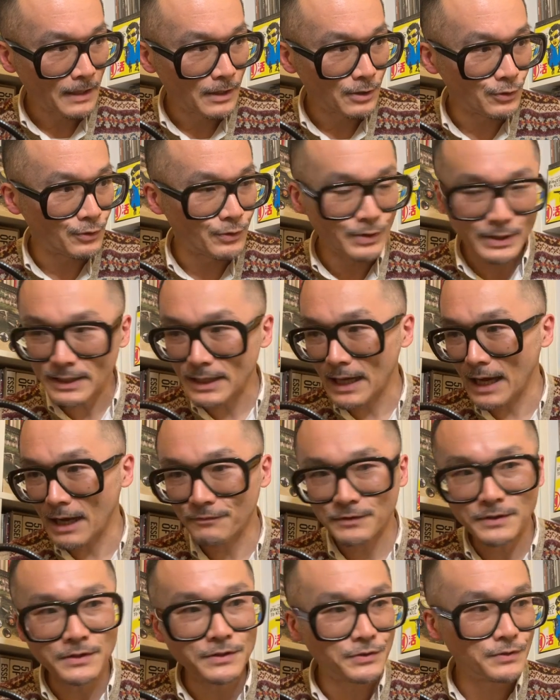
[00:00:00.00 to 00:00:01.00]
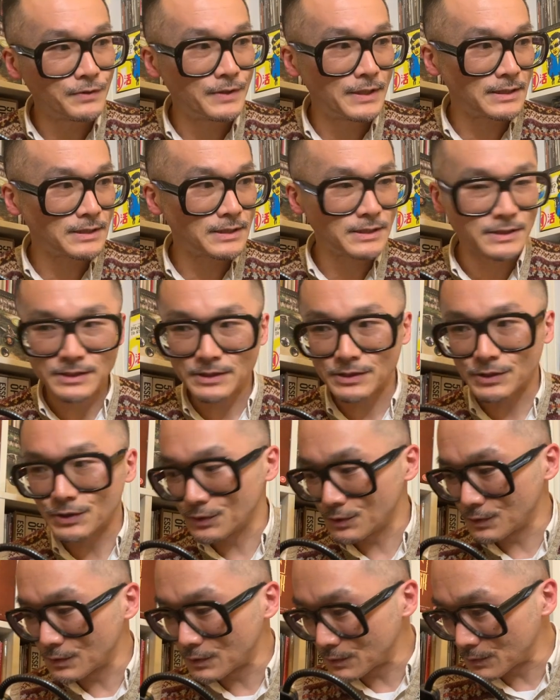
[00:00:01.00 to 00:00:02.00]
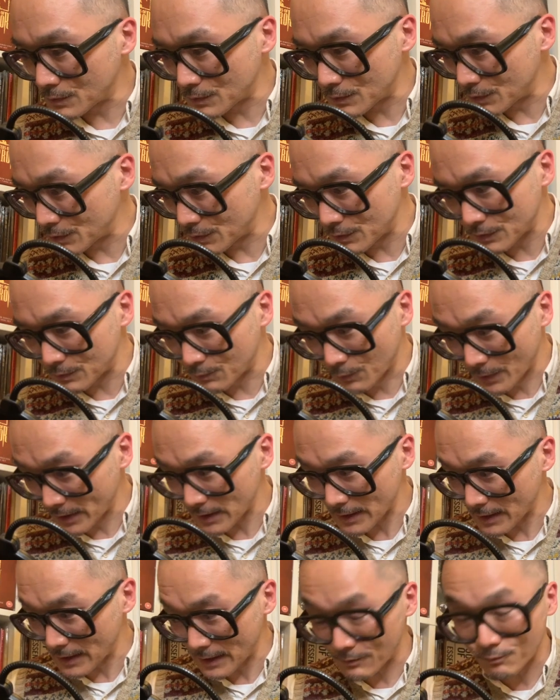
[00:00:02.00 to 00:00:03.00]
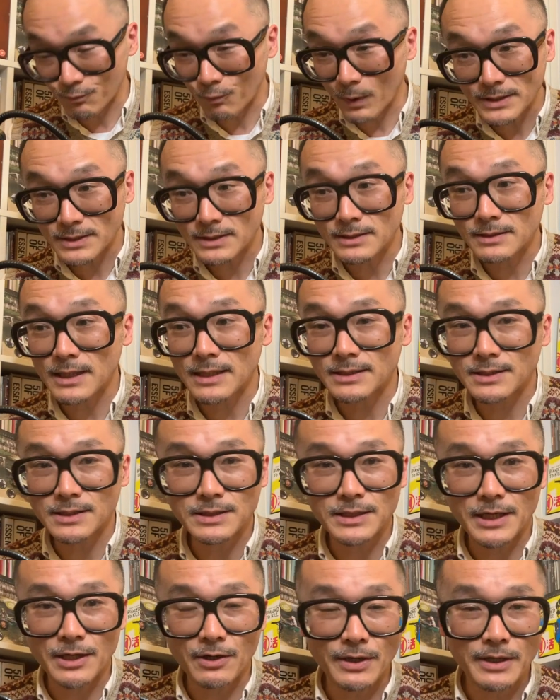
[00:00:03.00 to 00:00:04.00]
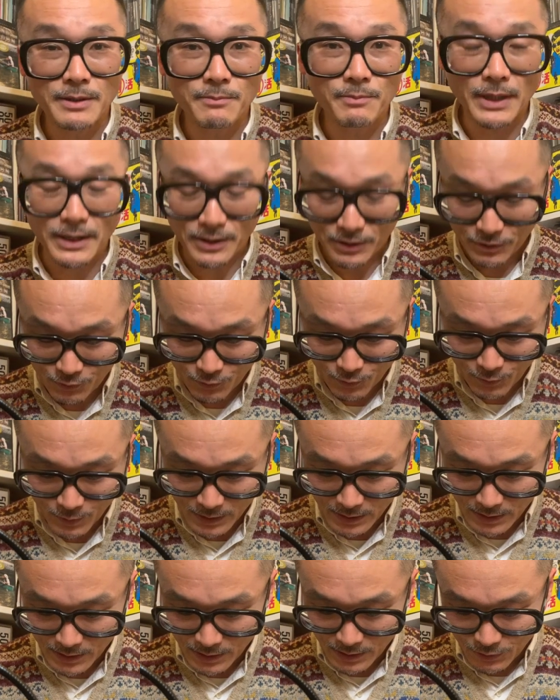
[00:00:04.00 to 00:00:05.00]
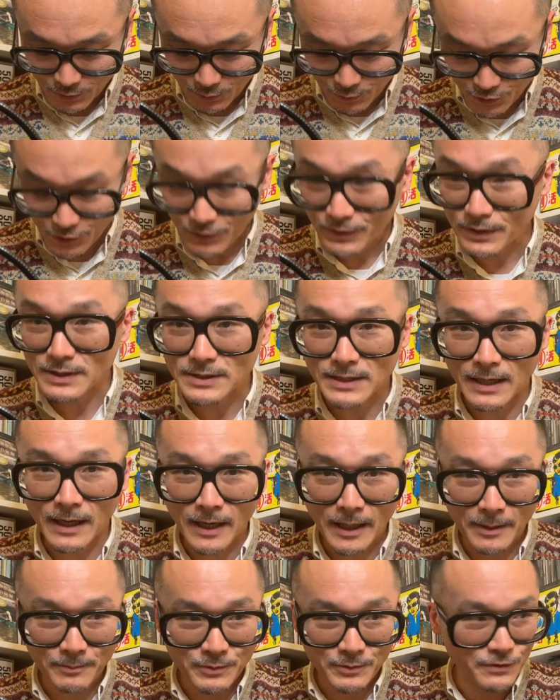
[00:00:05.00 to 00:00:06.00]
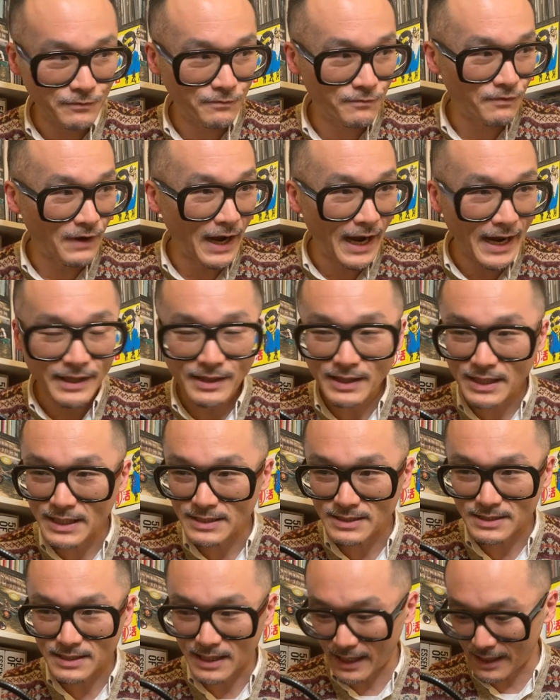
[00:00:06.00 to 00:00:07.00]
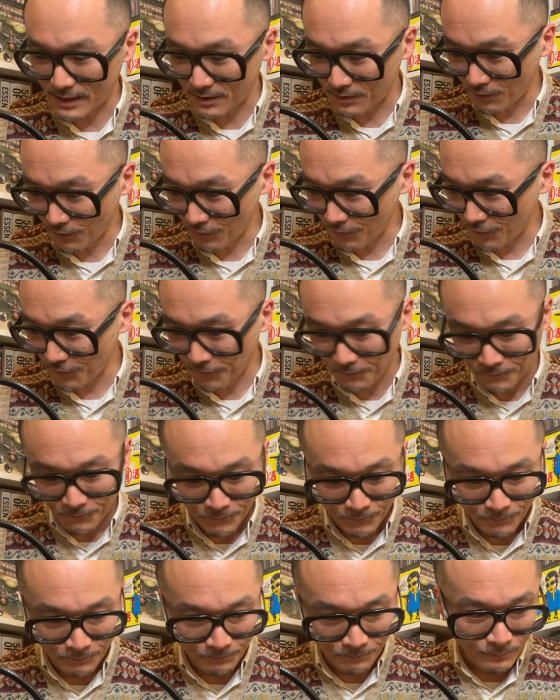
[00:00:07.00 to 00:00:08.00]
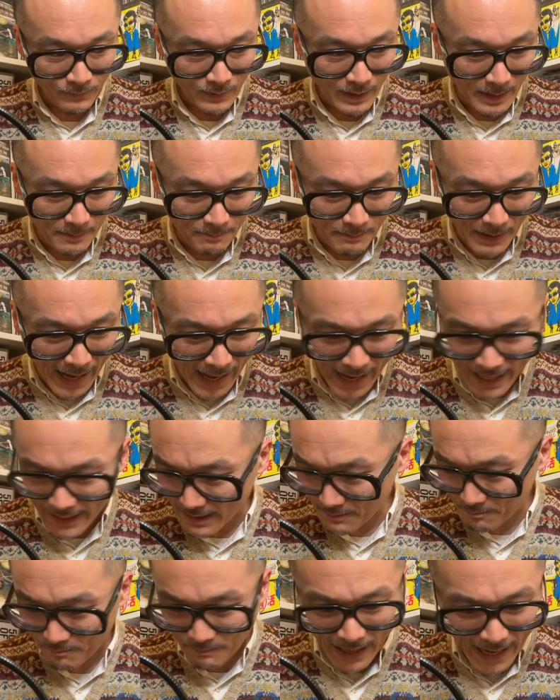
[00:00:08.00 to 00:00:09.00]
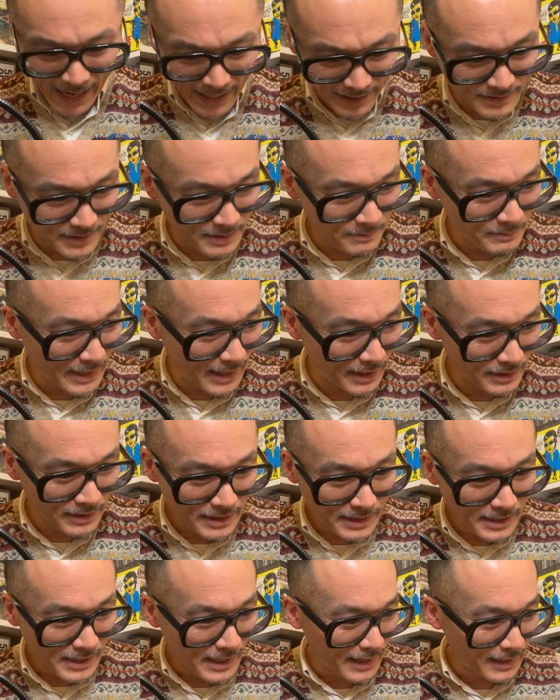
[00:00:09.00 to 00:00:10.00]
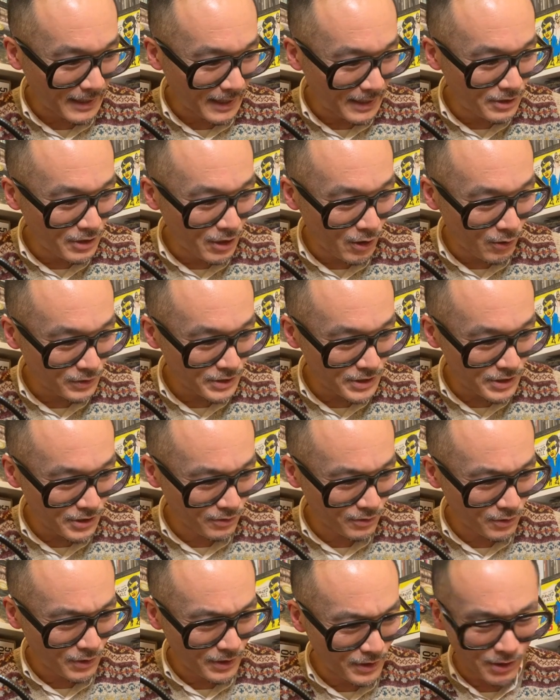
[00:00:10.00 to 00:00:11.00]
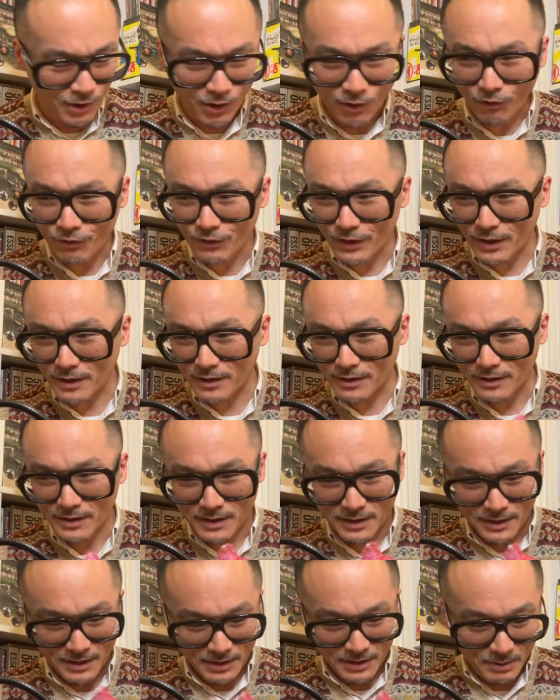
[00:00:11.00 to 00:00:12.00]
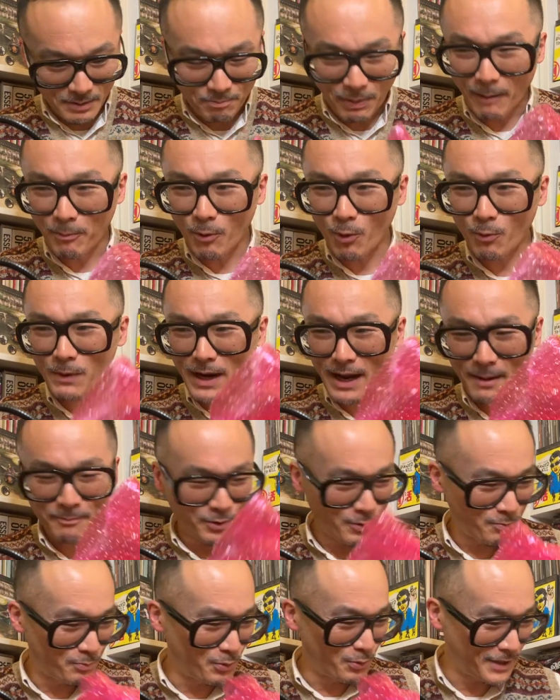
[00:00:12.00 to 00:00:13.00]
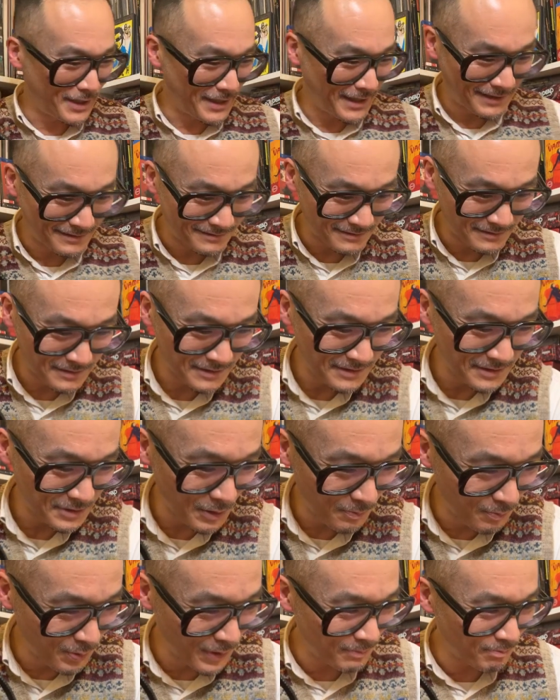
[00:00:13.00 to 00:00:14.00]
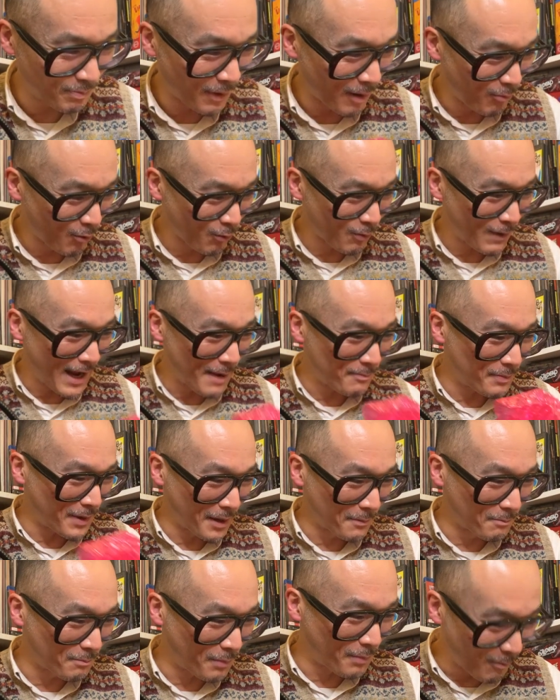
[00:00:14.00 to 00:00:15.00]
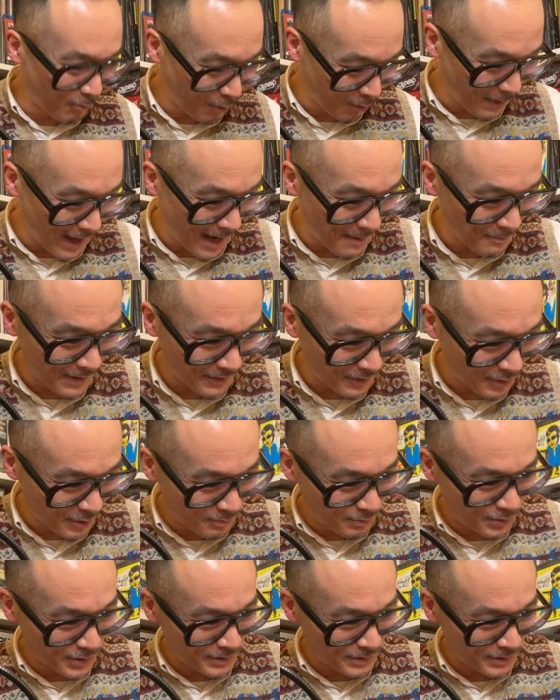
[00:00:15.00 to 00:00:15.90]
You didn't have to do this. You really, it wasn't necessary, but you took the time to find these titles and pack them. And I note here, look at all the bubble wrap you put in. You put bubble wrap on bubble wrap, and you